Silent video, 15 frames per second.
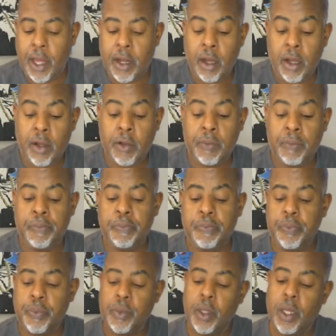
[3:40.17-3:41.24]
at home.
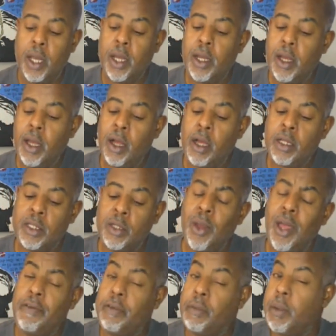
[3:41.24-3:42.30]

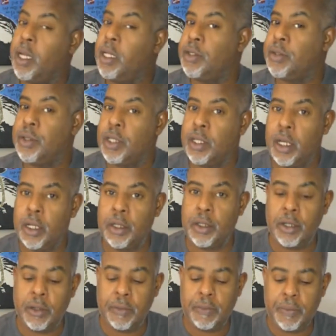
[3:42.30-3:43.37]
Also, everybody's on the Thunder.